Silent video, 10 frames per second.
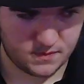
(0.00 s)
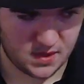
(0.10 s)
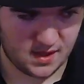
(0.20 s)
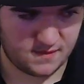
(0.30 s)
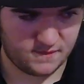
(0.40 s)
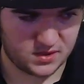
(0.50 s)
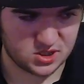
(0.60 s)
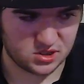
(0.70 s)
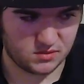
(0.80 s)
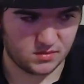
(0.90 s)
That
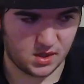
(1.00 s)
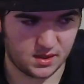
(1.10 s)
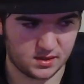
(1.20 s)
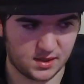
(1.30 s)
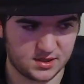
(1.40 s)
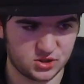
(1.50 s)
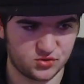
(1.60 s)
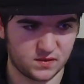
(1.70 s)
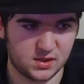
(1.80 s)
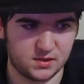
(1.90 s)
vision of mine, that
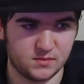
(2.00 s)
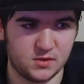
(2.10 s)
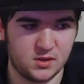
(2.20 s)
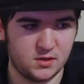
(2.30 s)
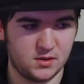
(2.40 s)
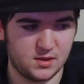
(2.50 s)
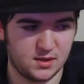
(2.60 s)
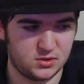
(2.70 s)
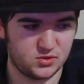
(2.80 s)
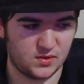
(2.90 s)
dream
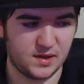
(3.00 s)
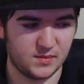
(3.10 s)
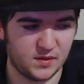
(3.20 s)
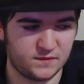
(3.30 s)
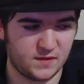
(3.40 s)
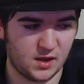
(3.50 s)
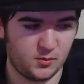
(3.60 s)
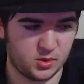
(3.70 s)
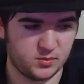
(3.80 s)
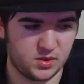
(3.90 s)
of
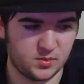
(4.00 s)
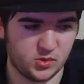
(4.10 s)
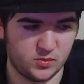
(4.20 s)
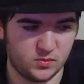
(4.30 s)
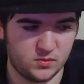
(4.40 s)
helping people,